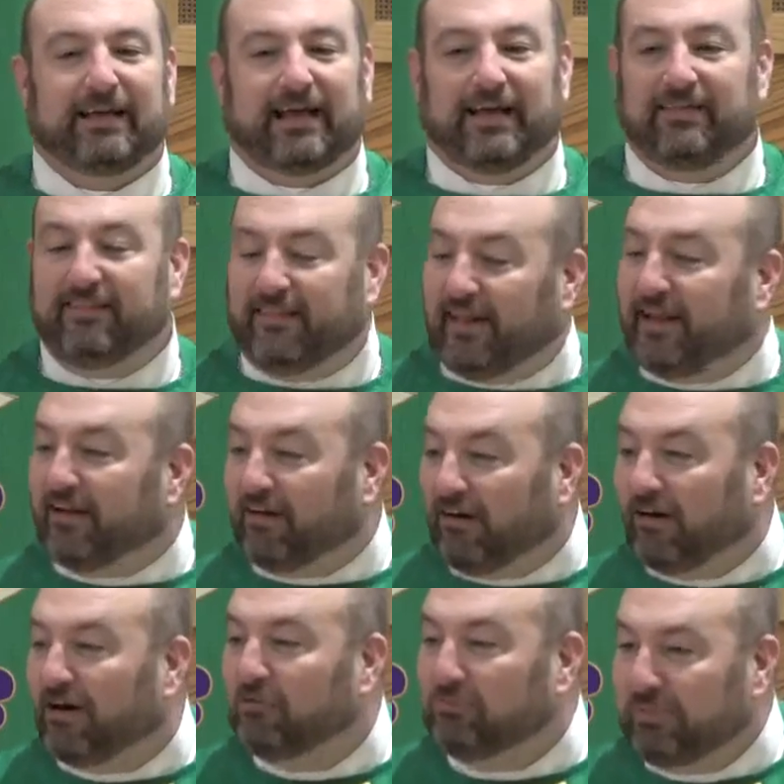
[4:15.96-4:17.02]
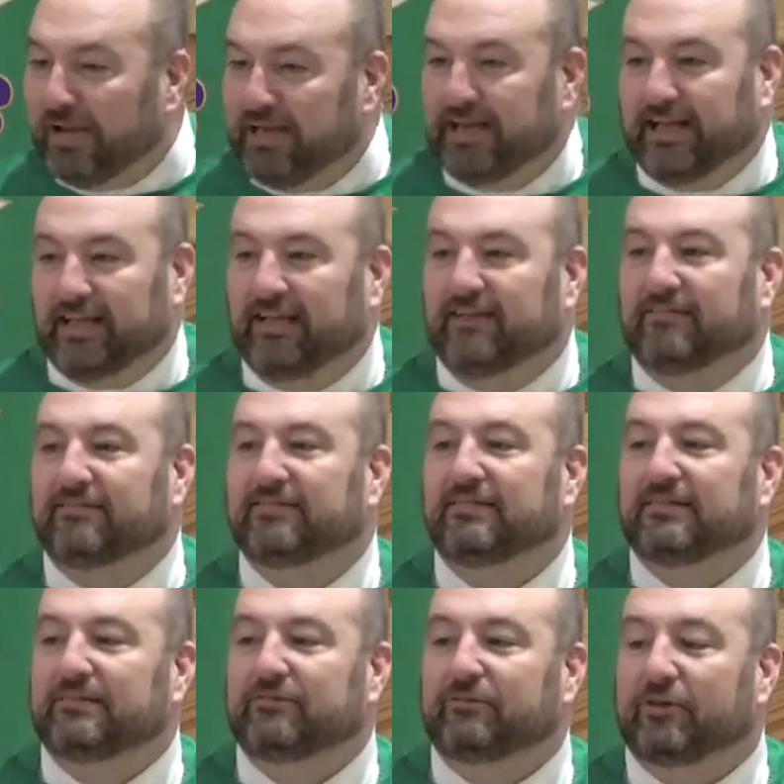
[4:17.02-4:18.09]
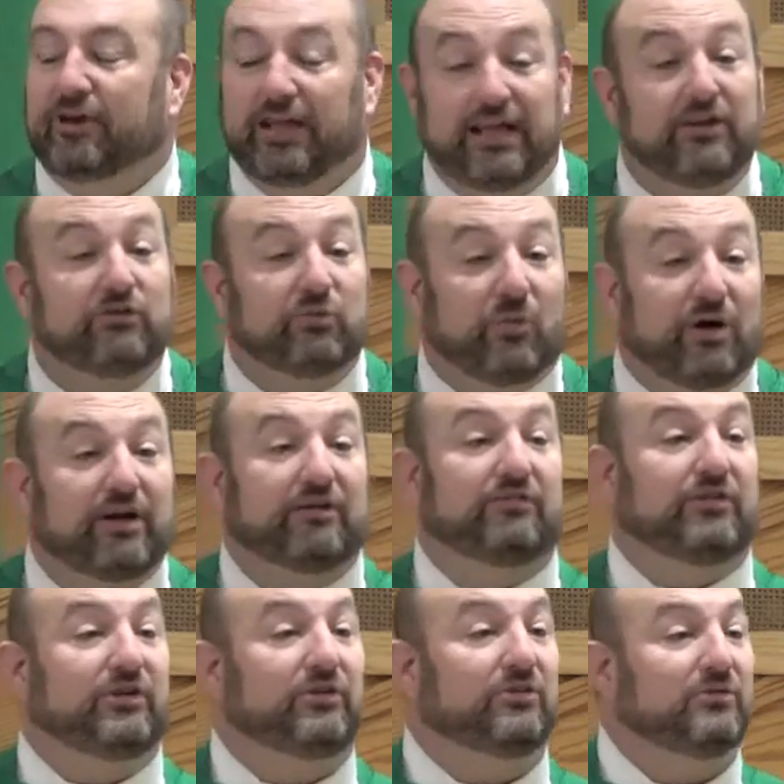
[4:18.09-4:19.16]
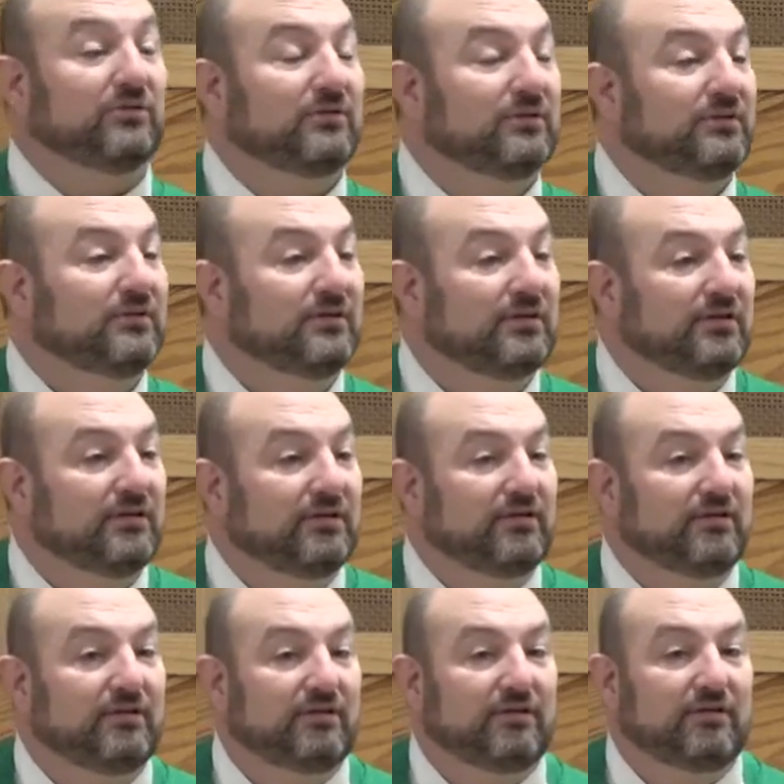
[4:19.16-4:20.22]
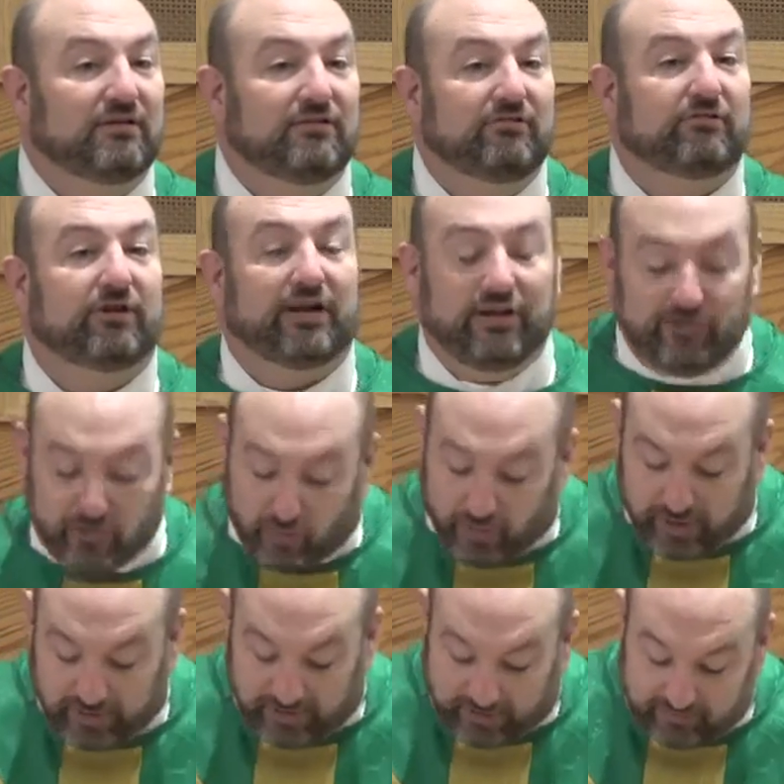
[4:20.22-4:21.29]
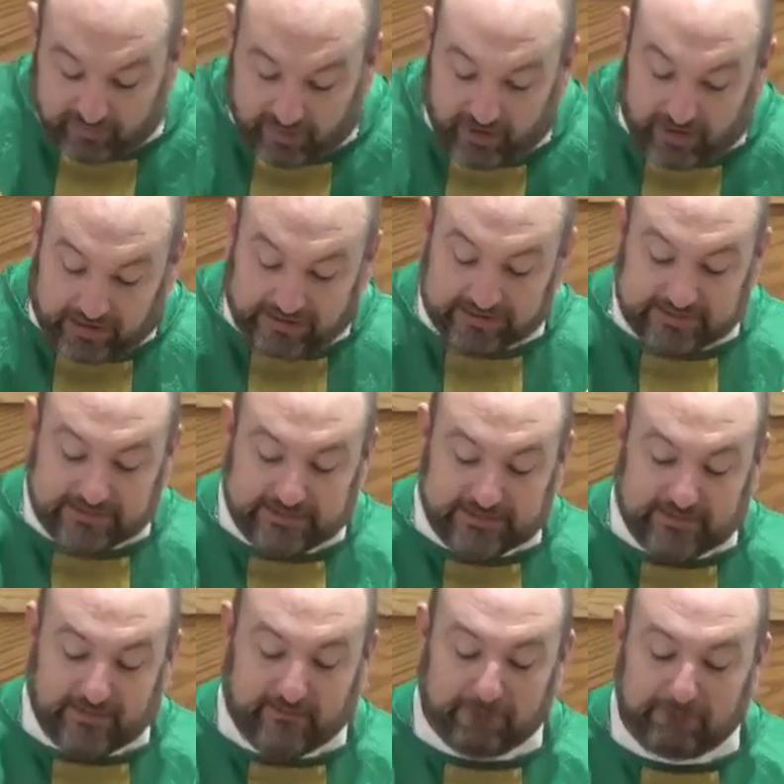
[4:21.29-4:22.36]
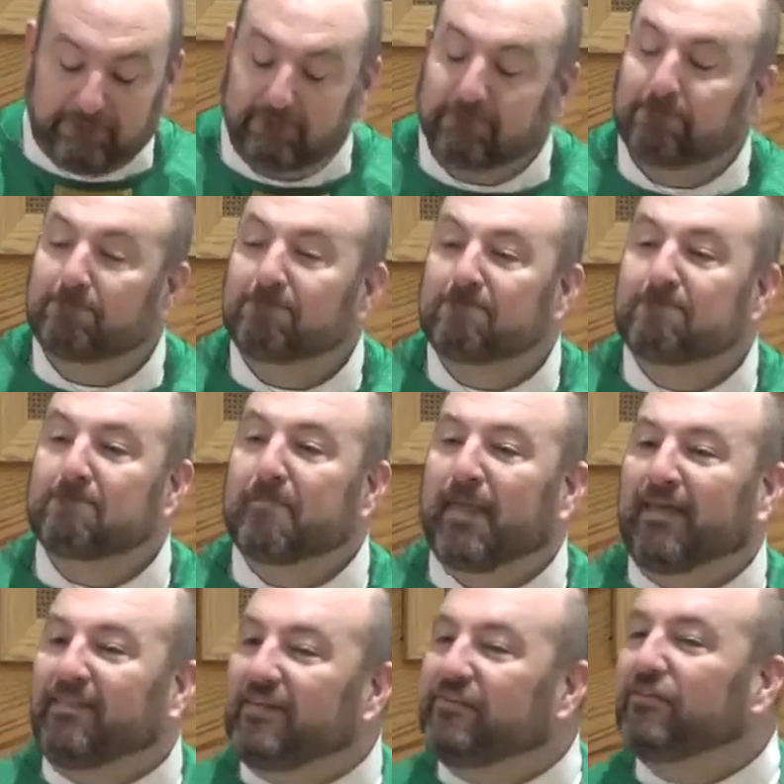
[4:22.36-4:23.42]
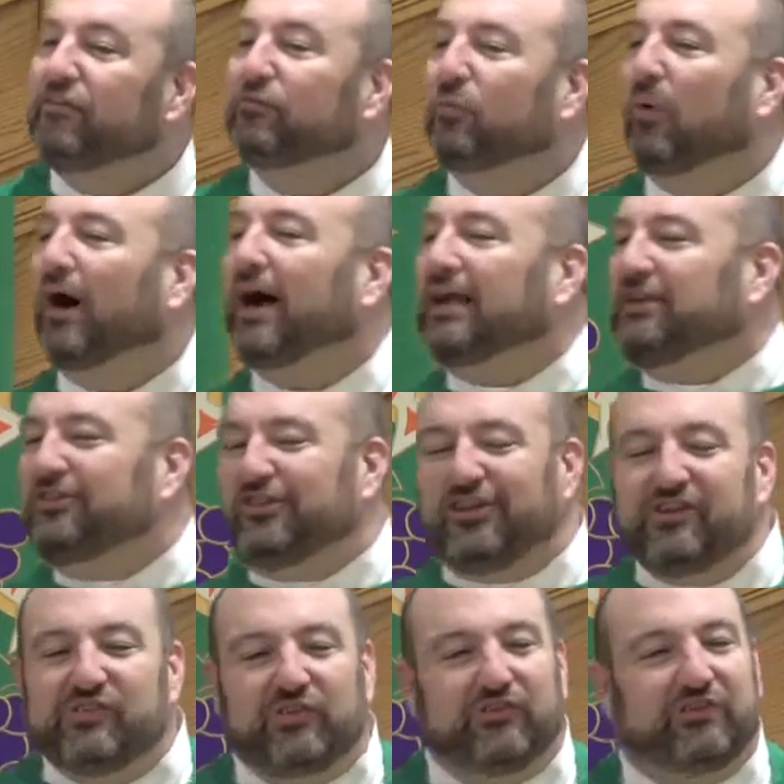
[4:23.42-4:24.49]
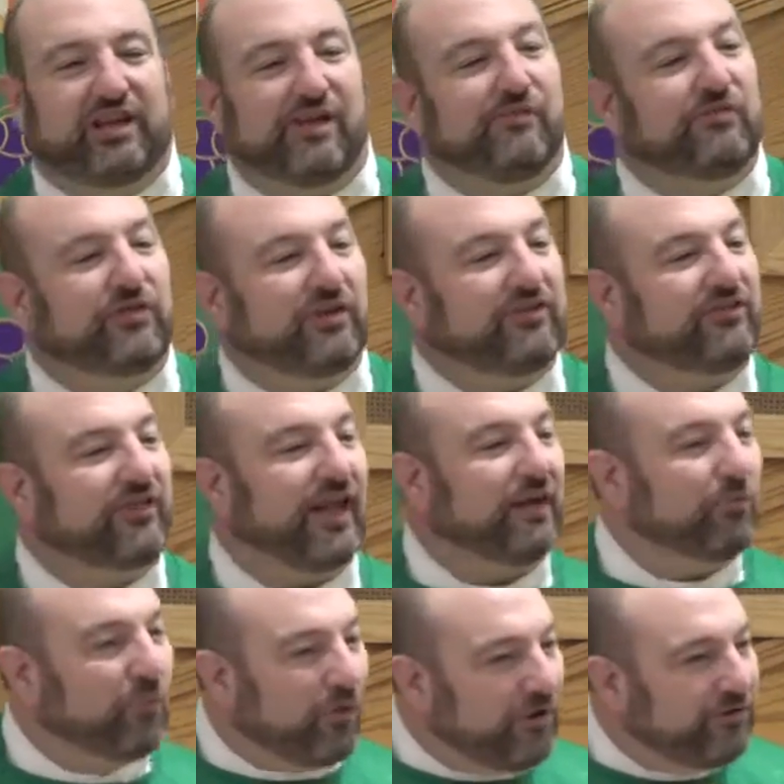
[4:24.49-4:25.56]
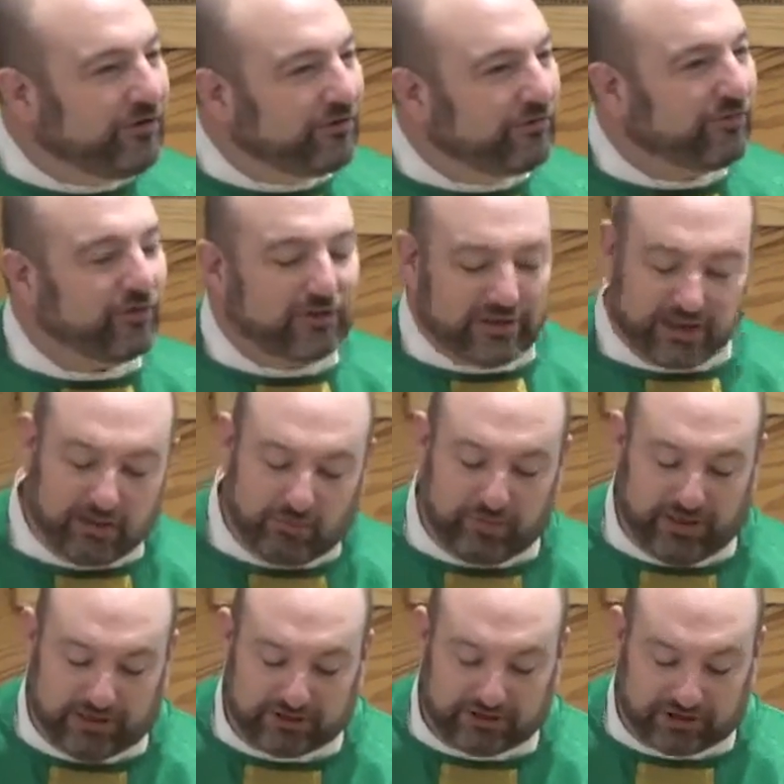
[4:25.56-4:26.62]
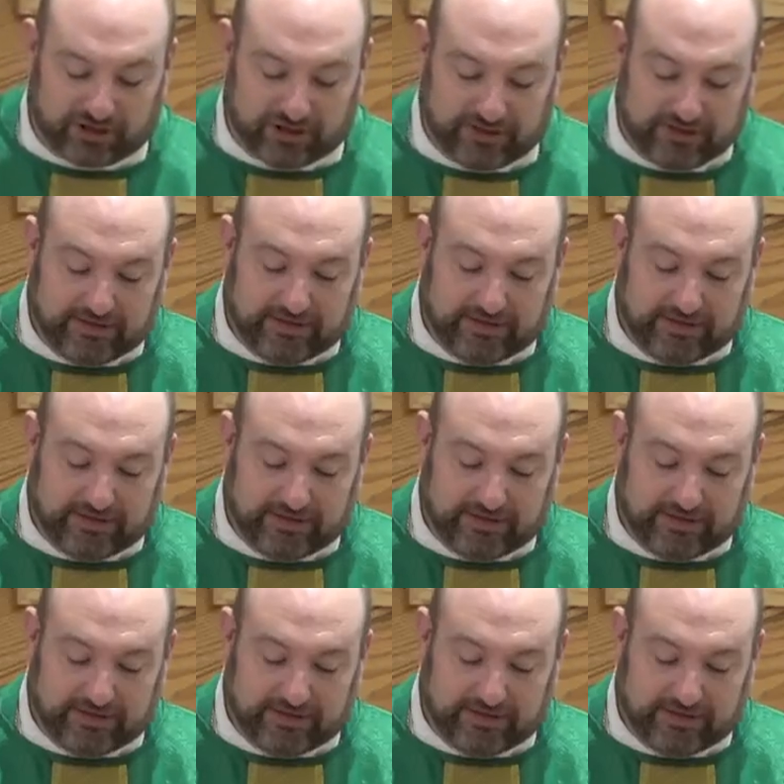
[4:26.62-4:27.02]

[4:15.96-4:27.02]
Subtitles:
And they are many for each one of you, for each one of us. And this is why Jesus gives us that wonderful little picture.